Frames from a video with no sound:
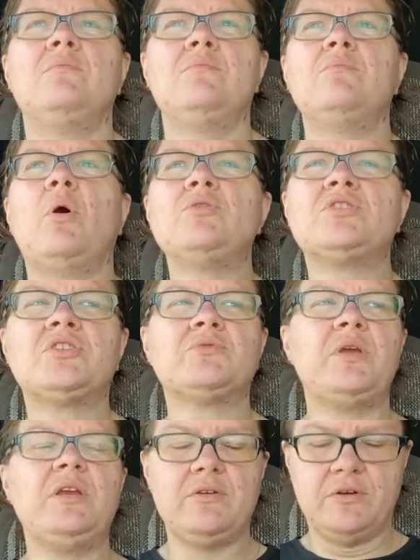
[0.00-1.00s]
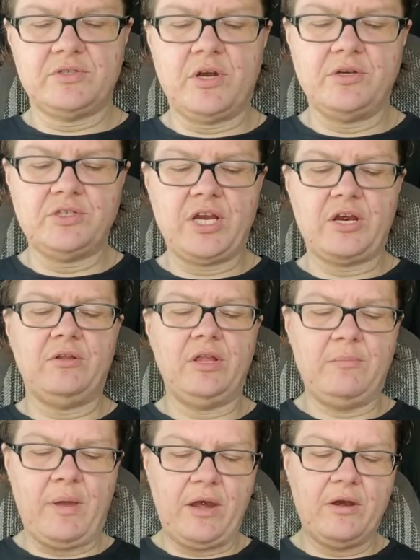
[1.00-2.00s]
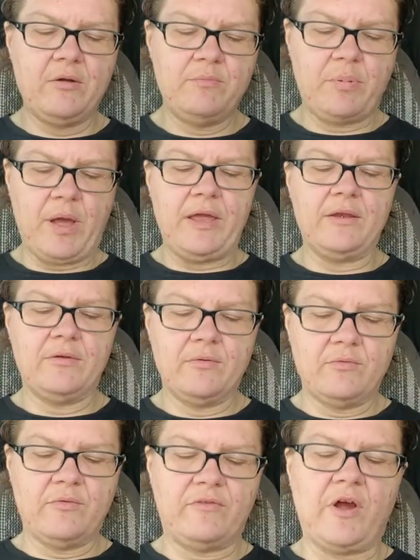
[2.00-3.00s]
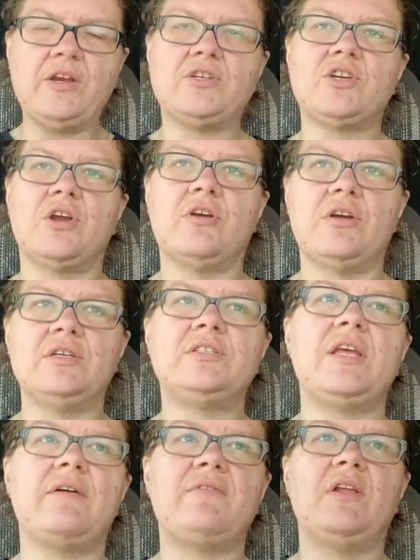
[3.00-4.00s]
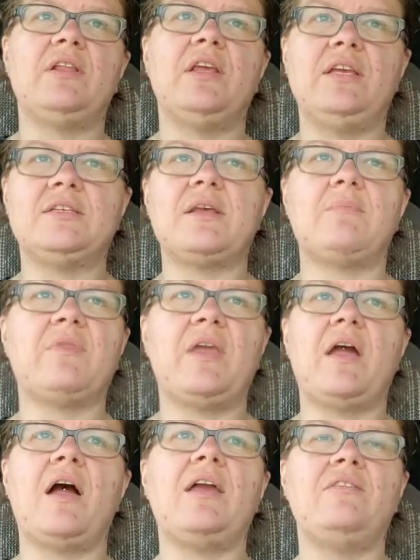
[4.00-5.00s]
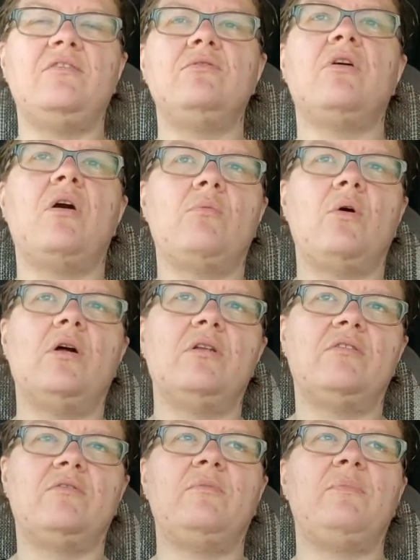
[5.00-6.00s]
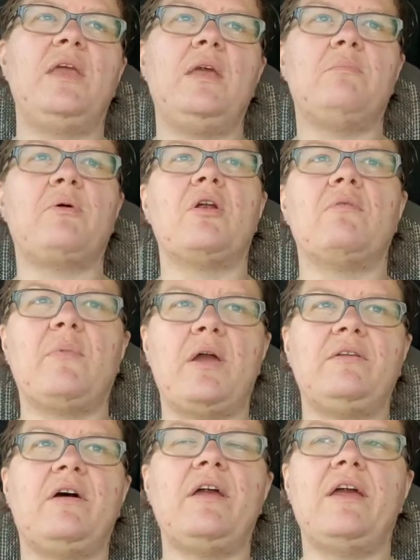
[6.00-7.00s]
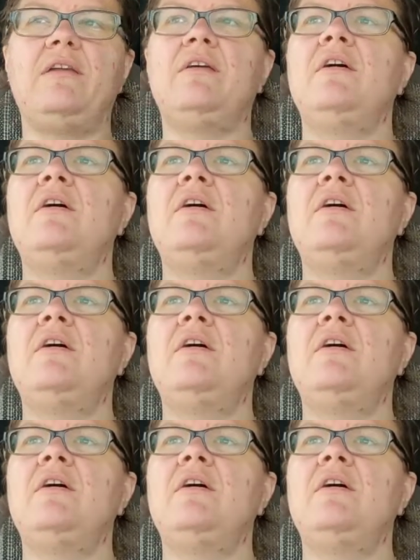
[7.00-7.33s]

Most sweeteners aren't generally better, but refined sugar is definitely something I do not want to be a part of my diet.